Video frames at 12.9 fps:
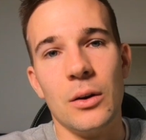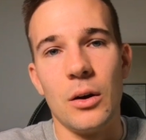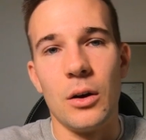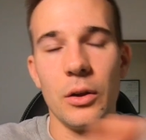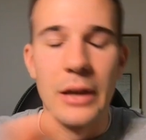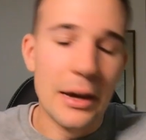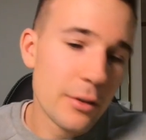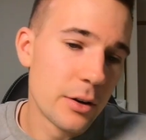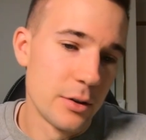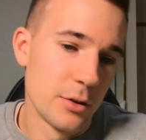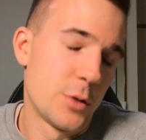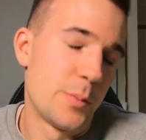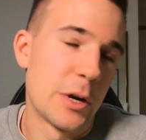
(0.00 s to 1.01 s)
on the other end of
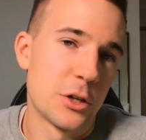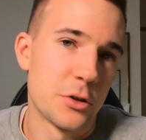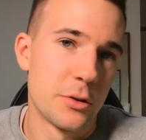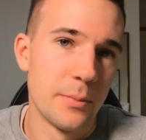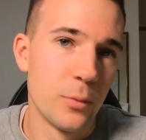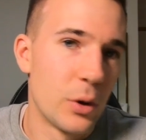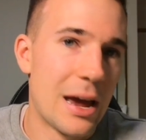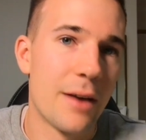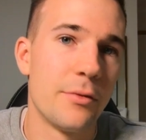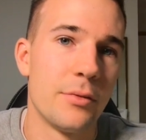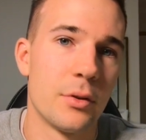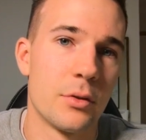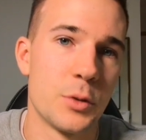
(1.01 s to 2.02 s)
the spectrum we
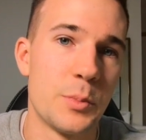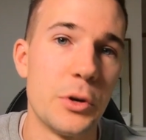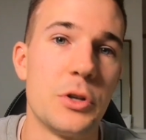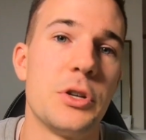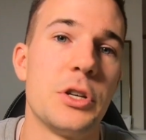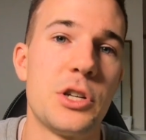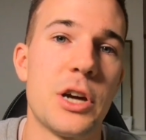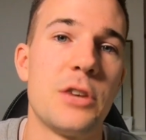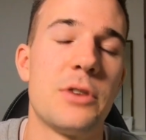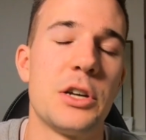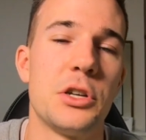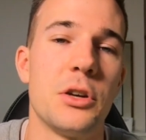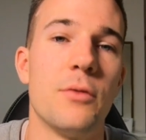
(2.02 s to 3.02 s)
have a respiratory exchange
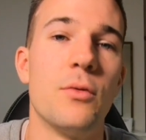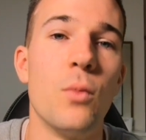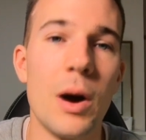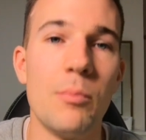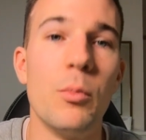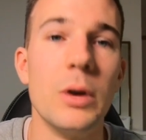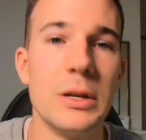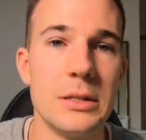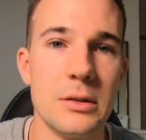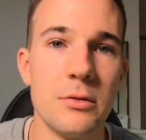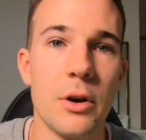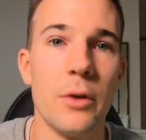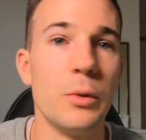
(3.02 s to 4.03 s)
ratio of
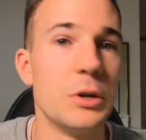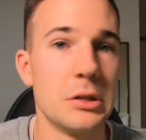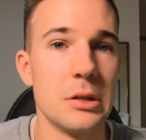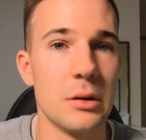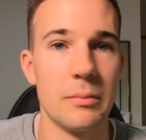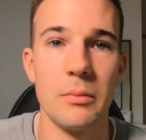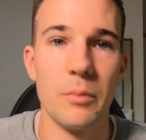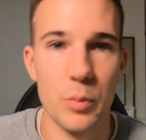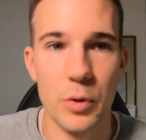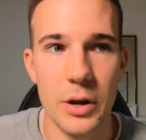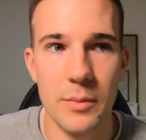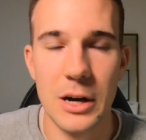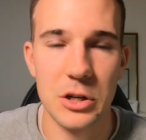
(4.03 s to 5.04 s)
1.0 which is the,
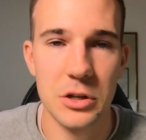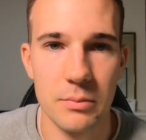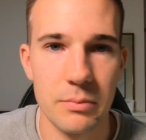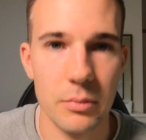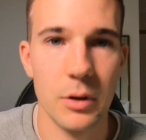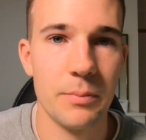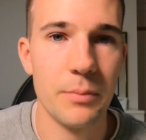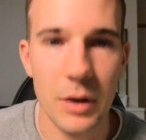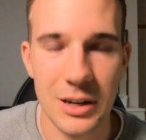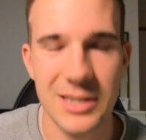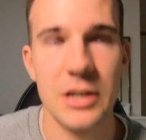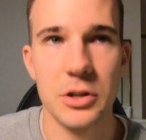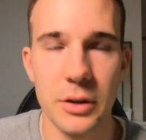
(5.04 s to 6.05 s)
pretty much the, the,
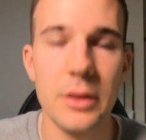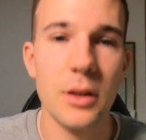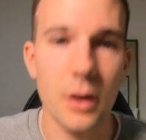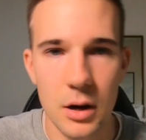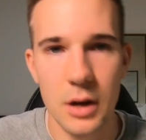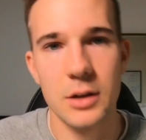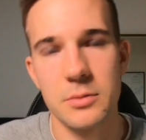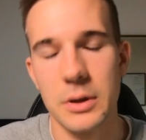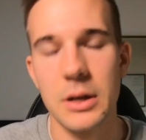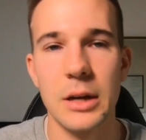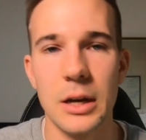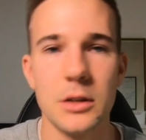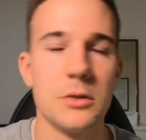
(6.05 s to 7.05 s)
essentially the highest we can
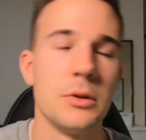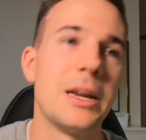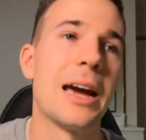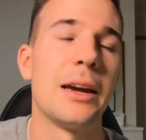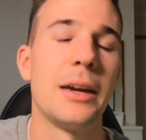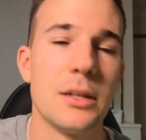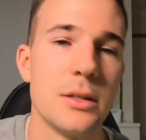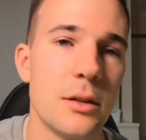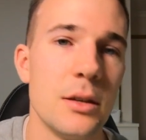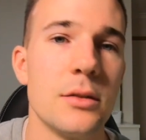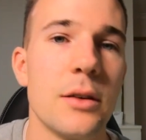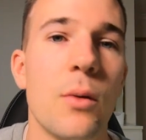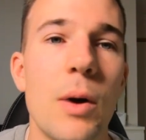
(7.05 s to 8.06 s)
get to you can get to things
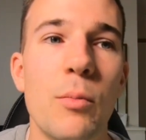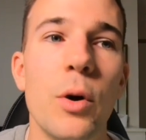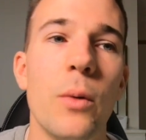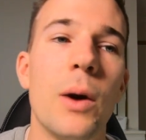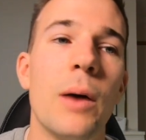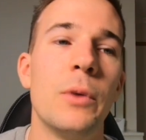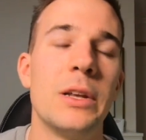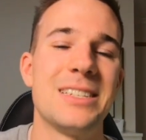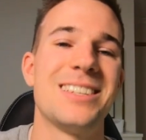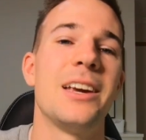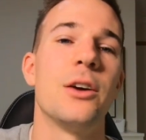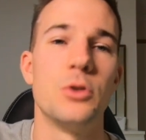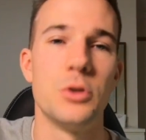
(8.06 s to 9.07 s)
like 1.1 when
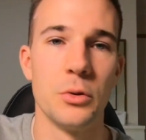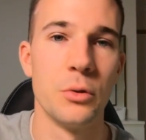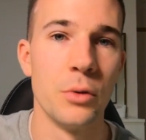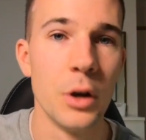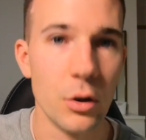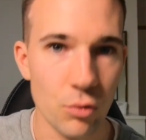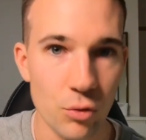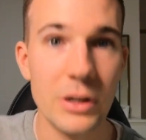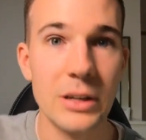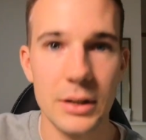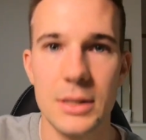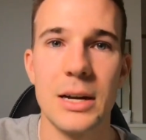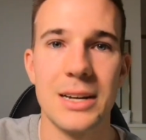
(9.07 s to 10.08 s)
co2
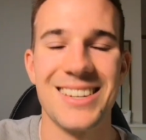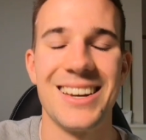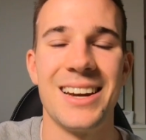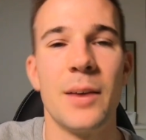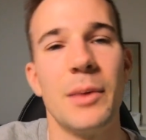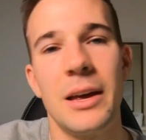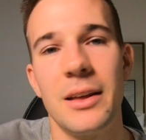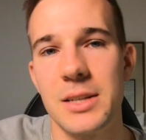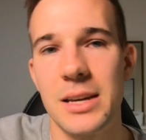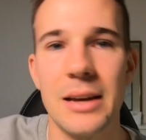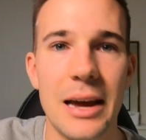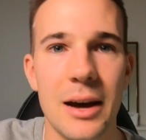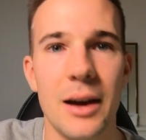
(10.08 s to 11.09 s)
really starts to get up there that's
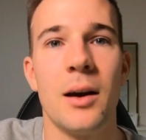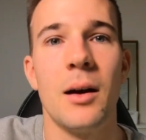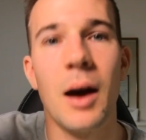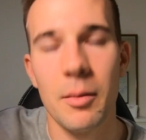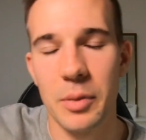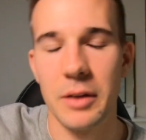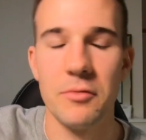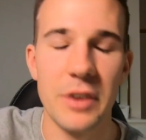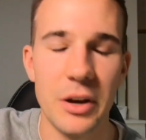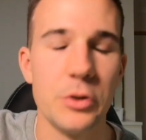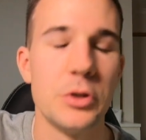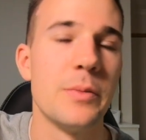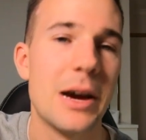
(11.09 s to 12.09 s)
uh, up at
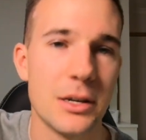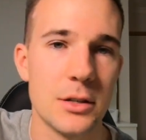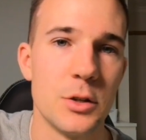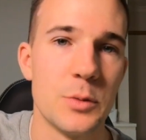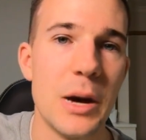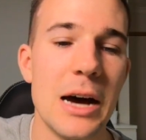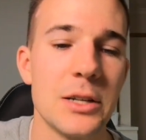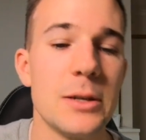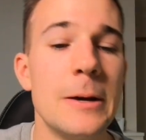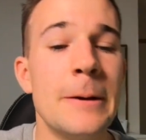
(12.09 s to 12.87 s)
vo2 max and is passed